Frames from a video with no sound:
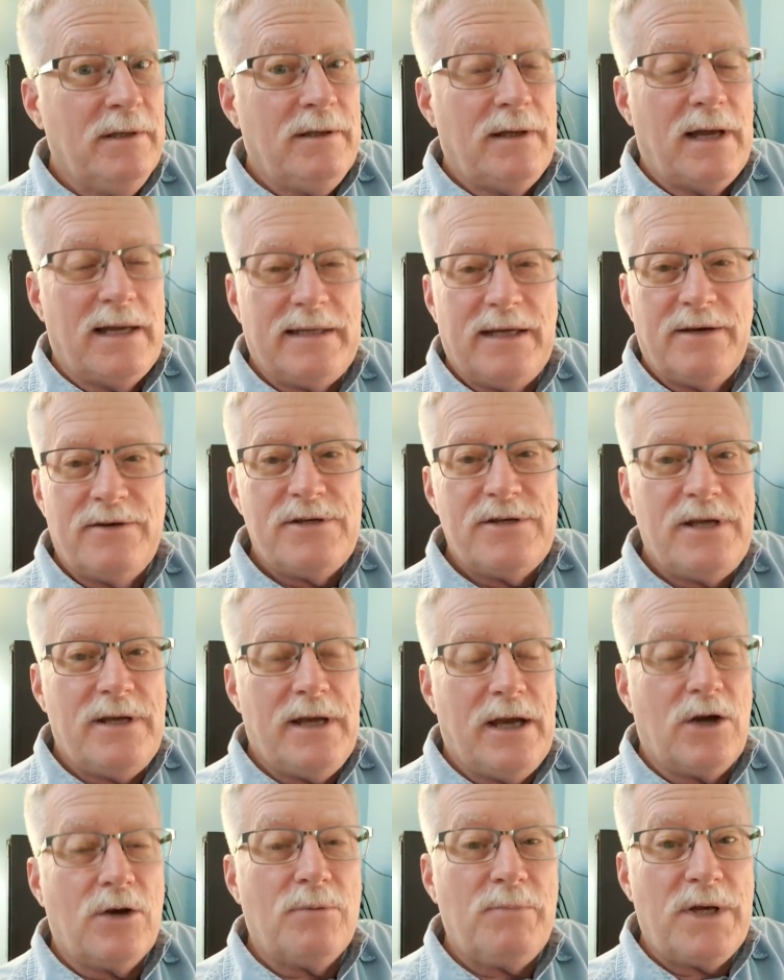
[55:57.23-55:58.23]
I guarantee
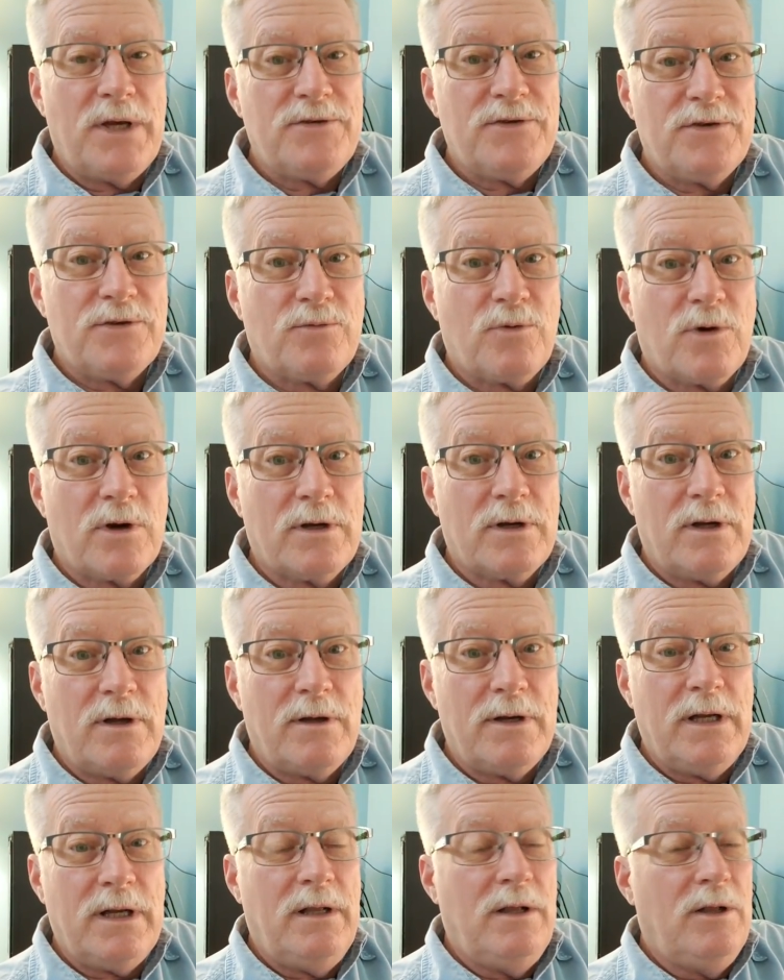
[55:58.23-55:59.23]
you, Airbus is working
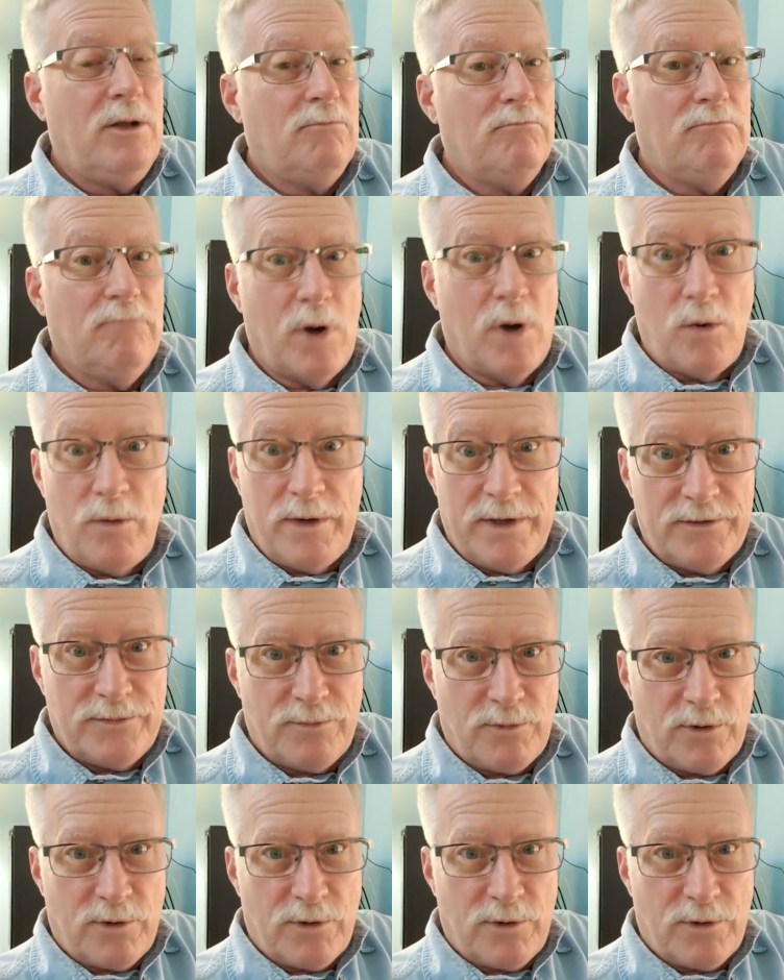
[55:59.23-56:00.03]
on it, Boeing's